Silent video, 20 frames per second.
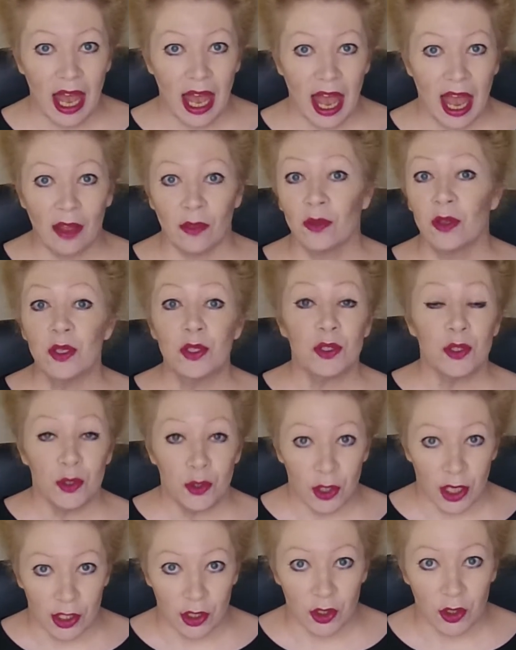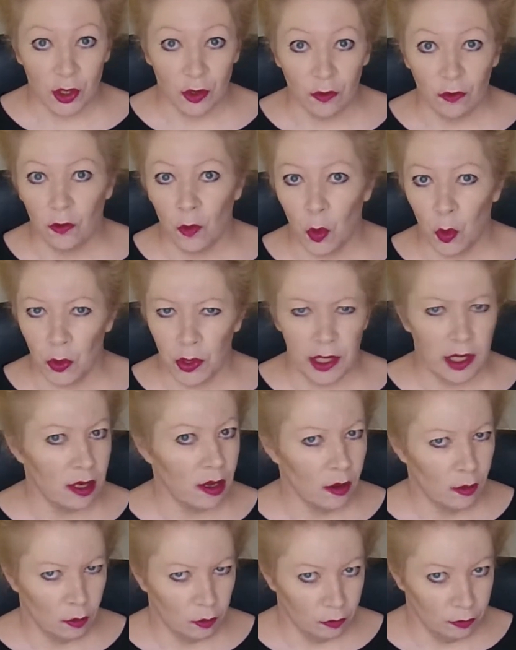And this suggestion for the
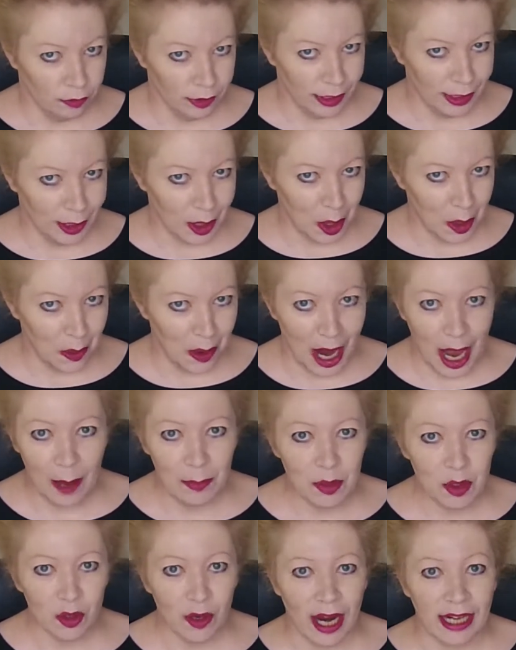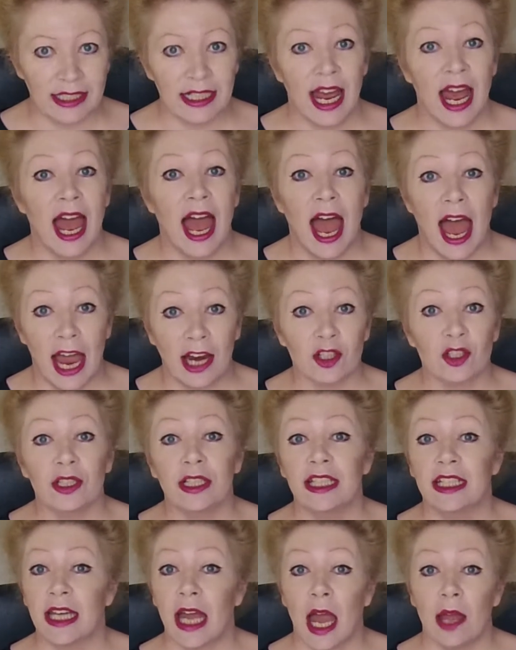video abstract
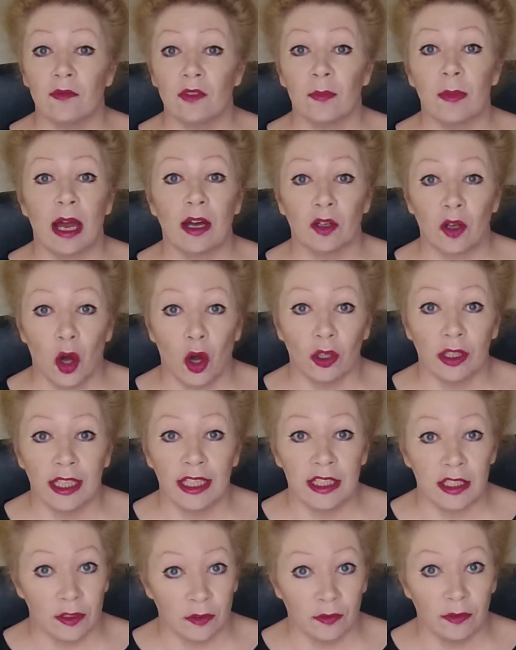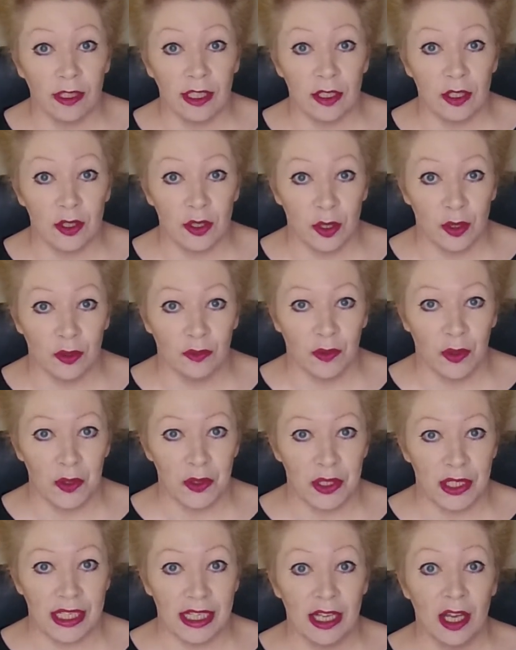actually came from our colleagues in Flinders
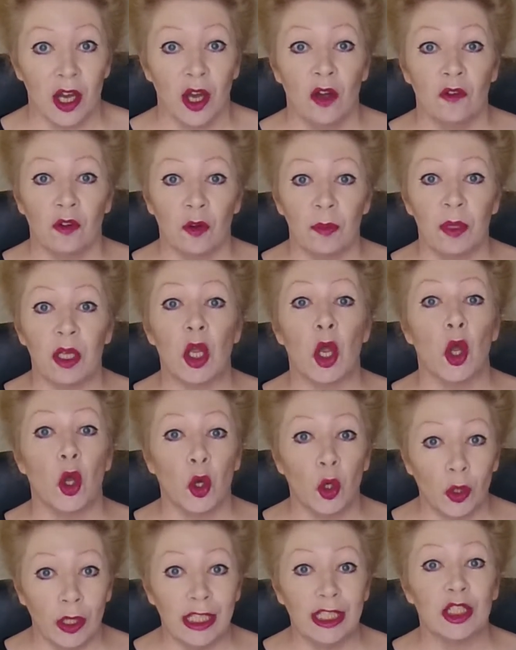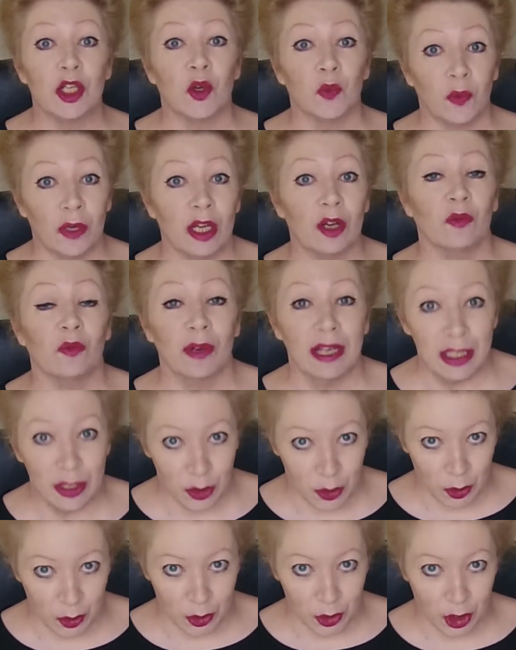University from the early career
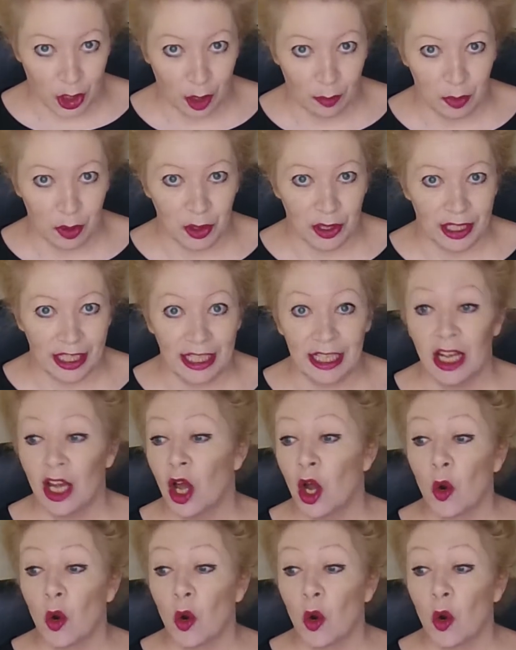researcher community.